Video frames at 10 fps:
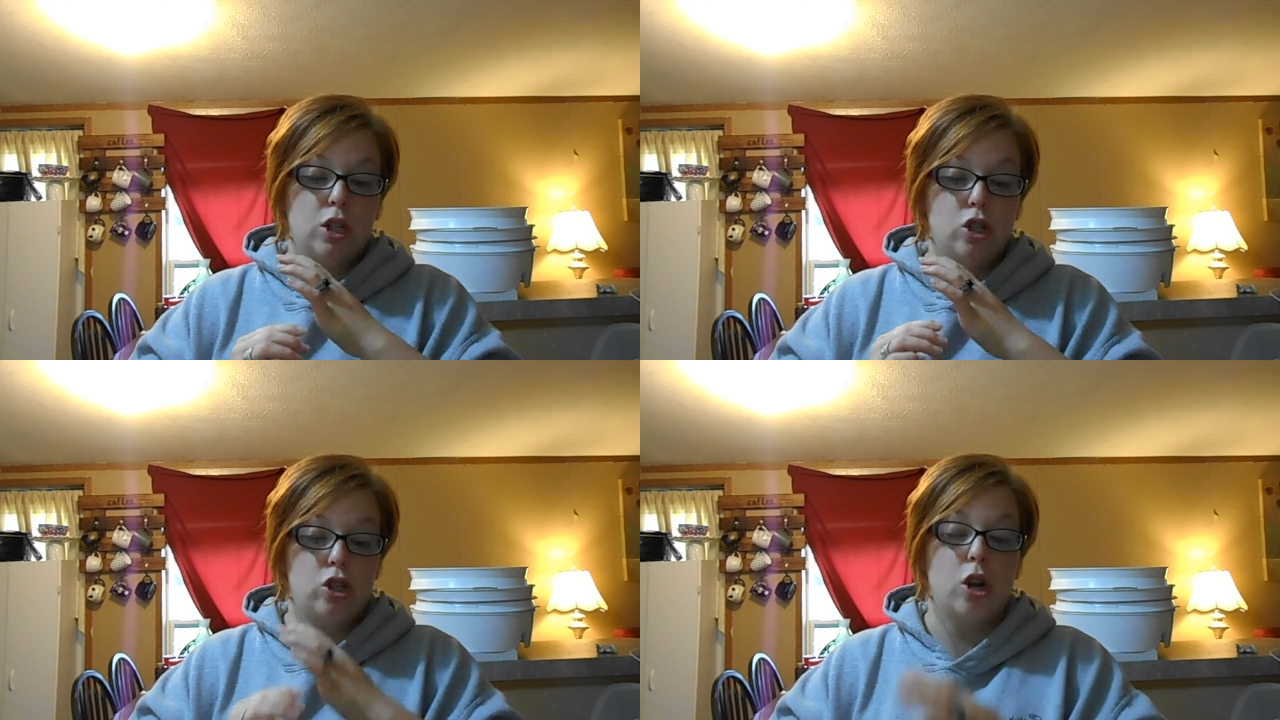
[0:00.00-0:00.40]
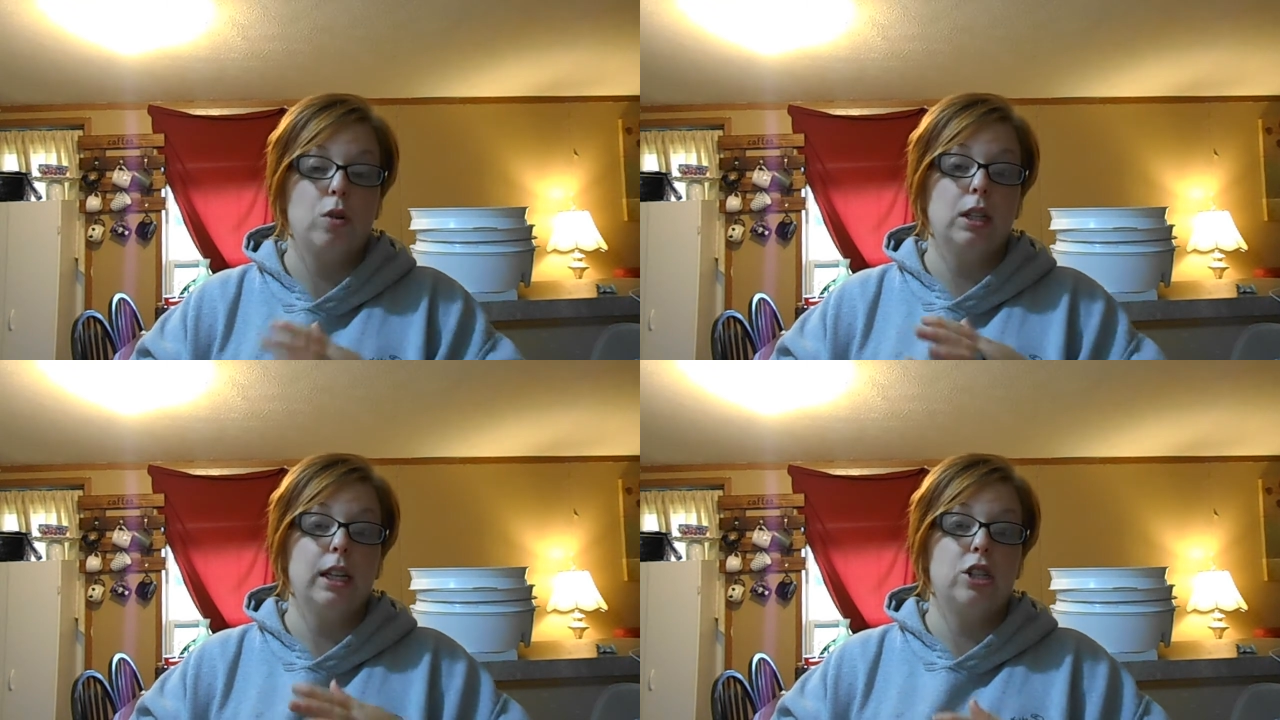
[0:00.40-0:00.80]
so
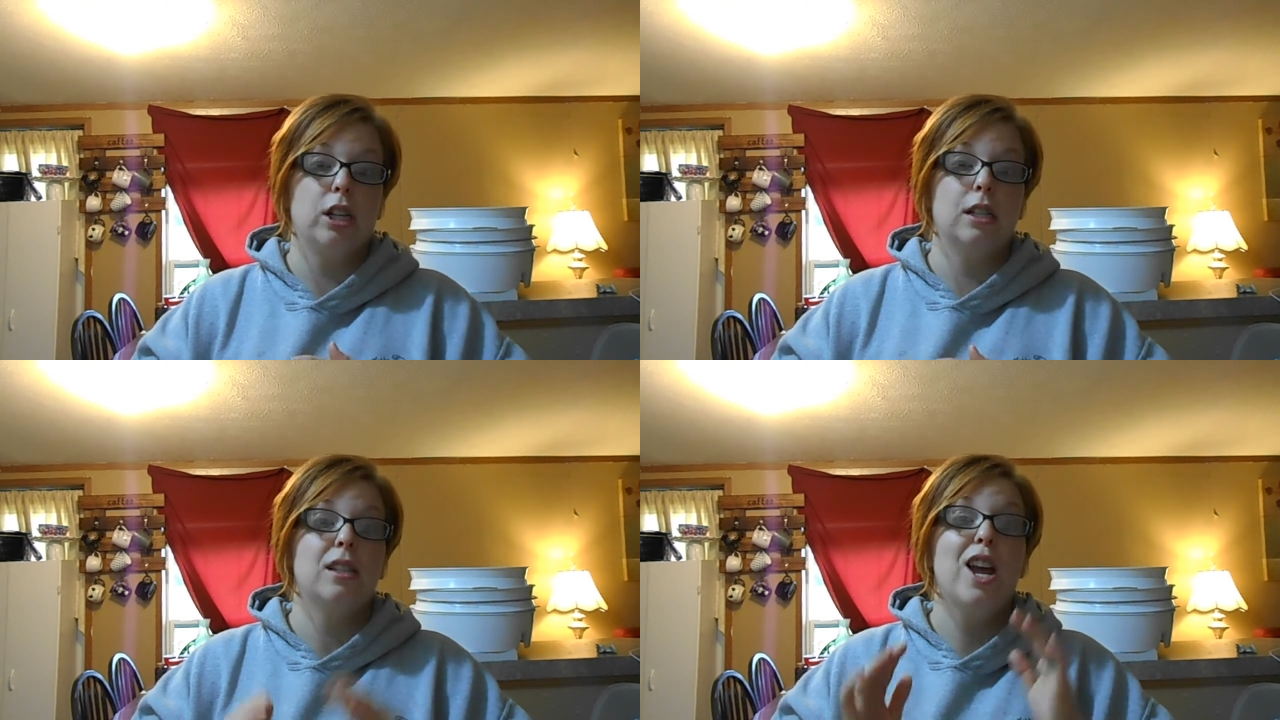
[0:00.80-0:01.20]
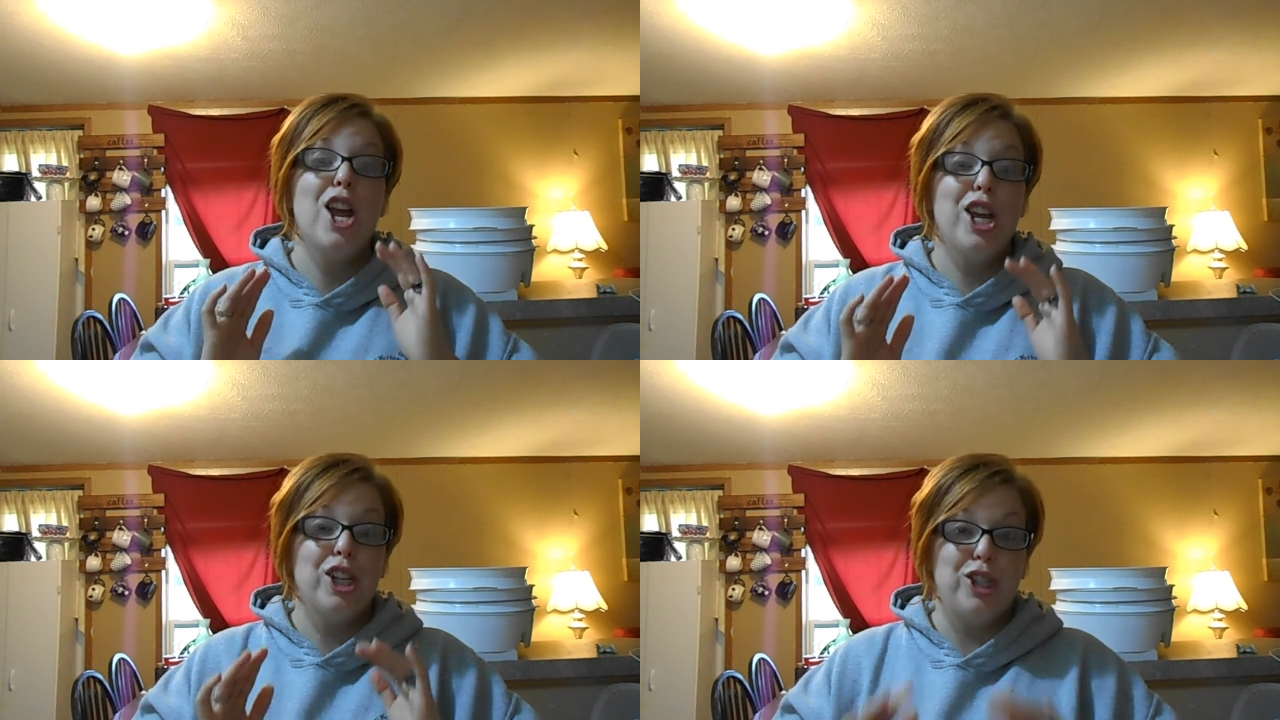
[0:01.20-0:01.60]
delicious
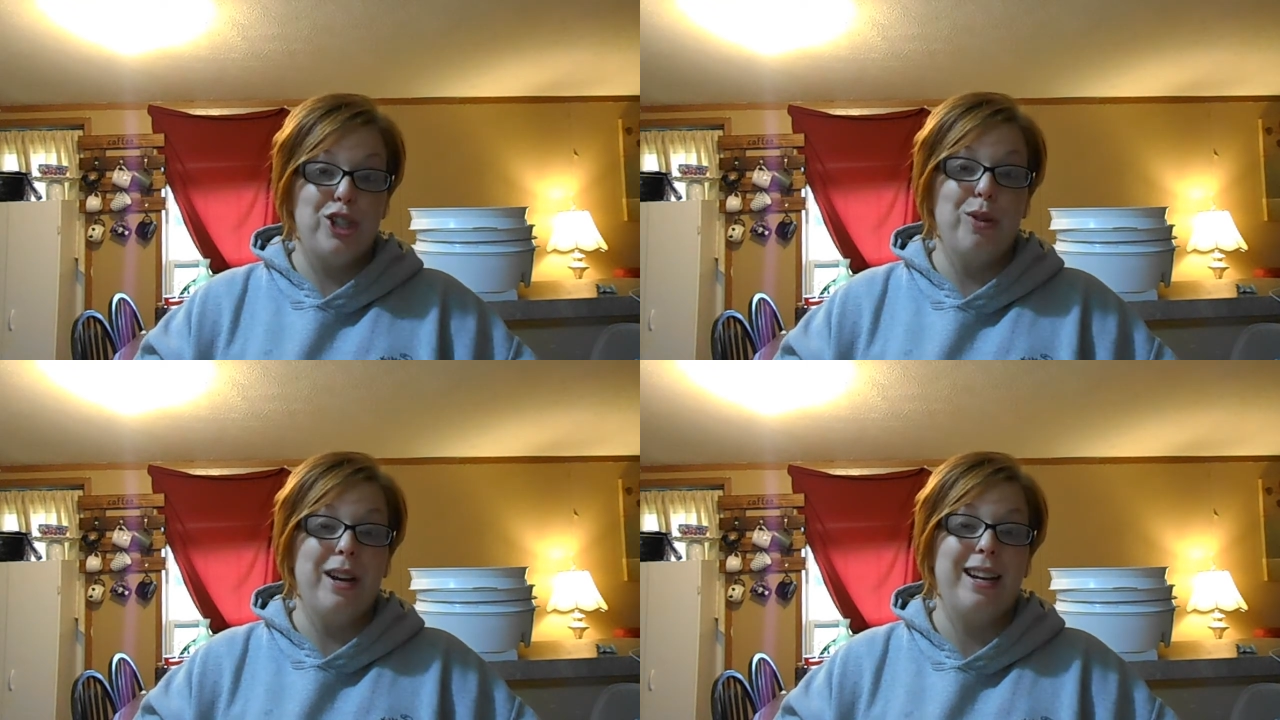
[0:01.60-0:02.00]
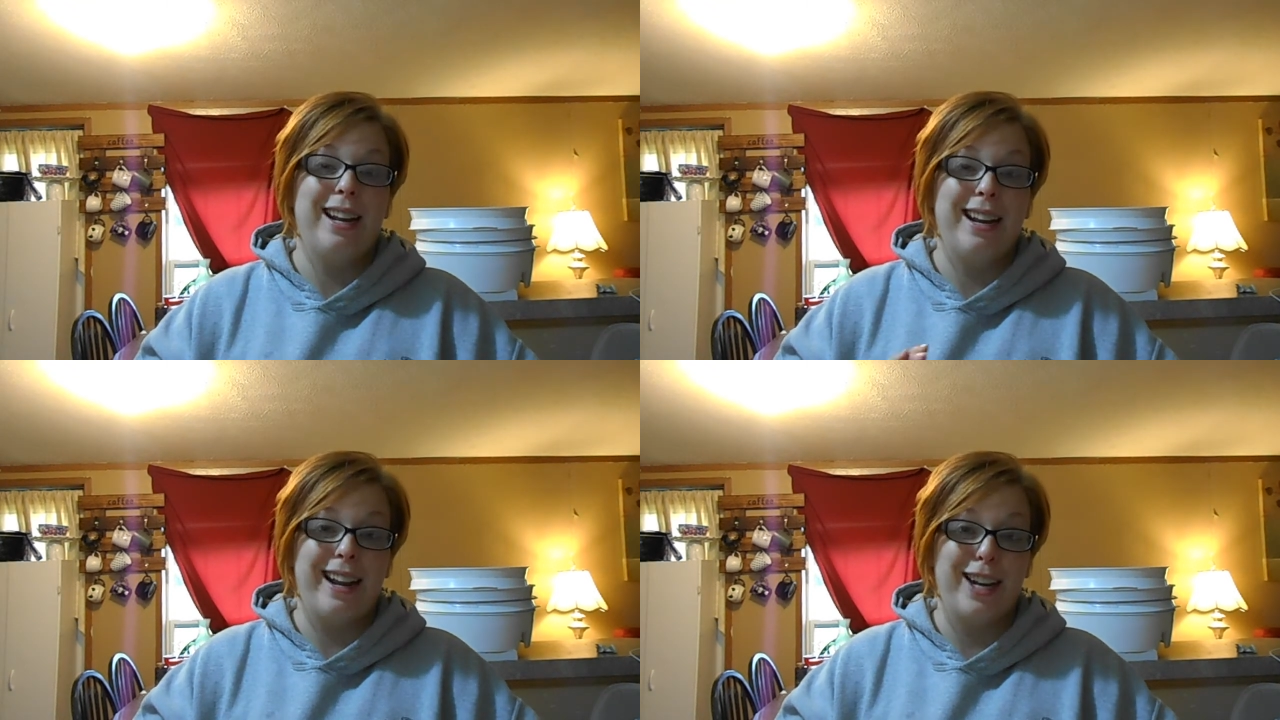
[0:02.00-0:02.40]
doing
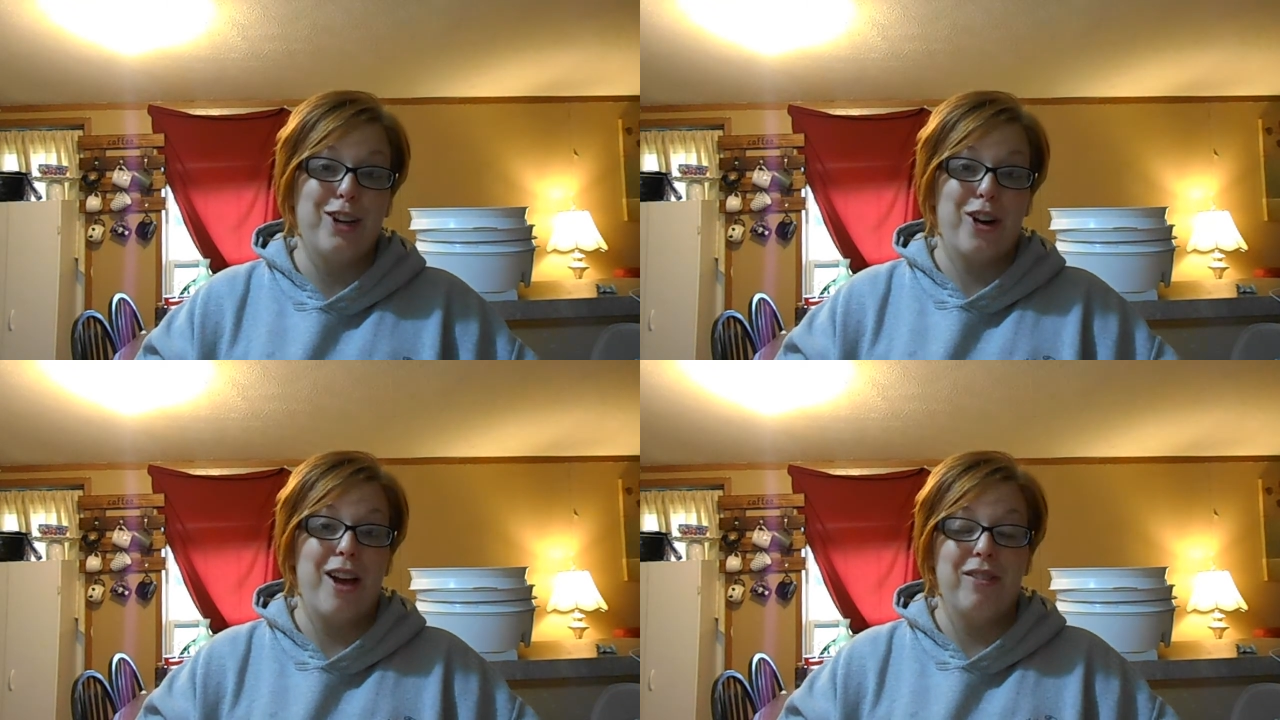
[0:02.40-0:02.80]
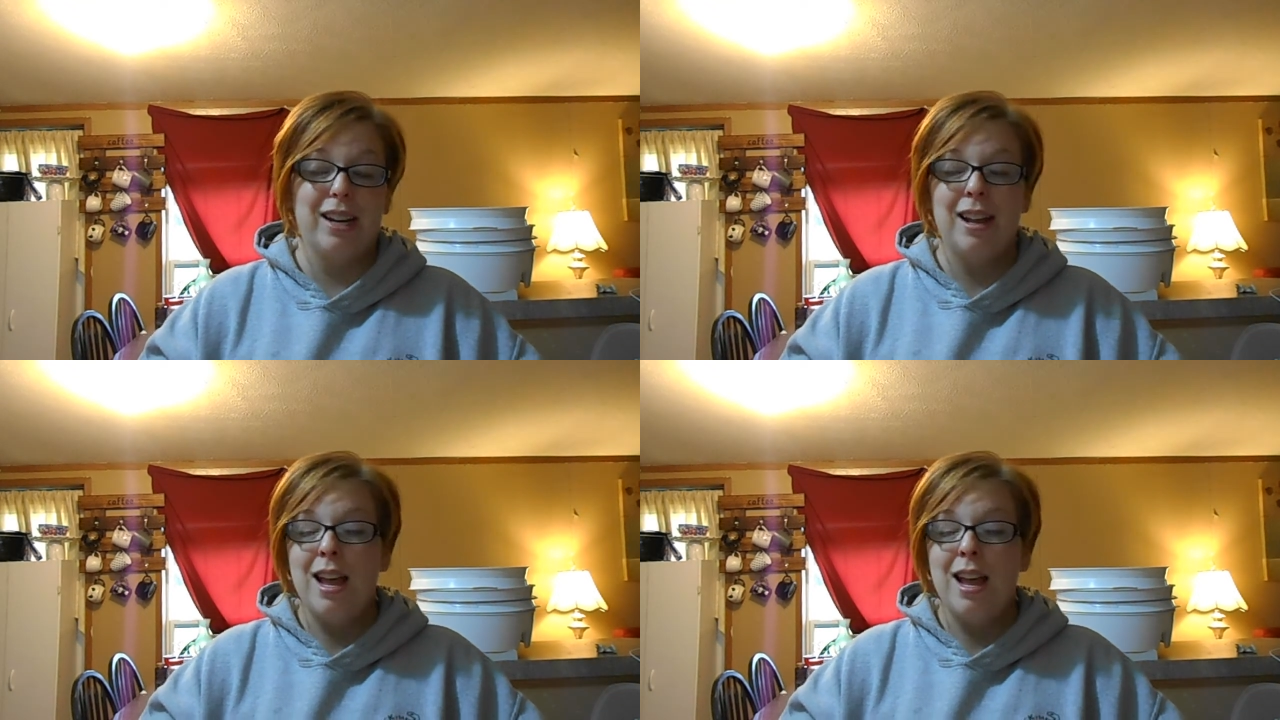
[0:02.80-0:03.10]
it in your oven.